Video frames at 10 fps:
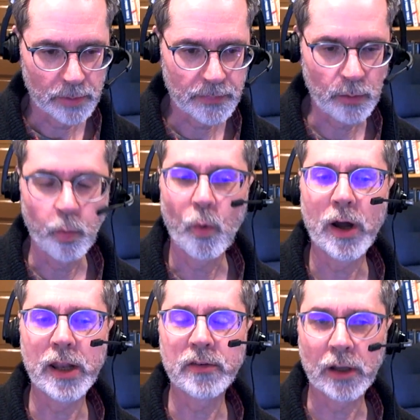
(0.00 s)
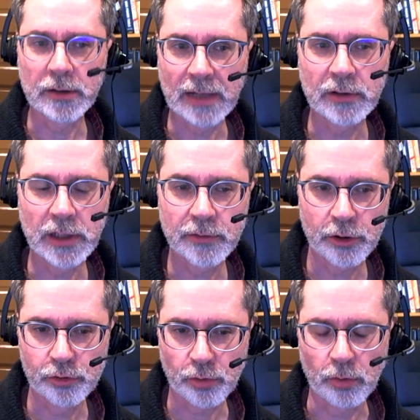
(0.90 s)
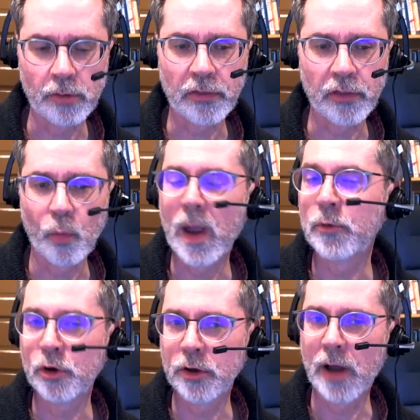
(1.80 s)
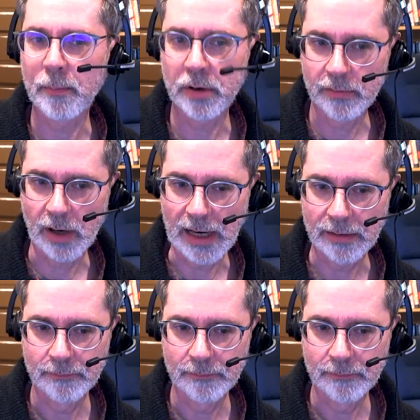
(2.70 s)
but they wanted a level of control that the web could not provide.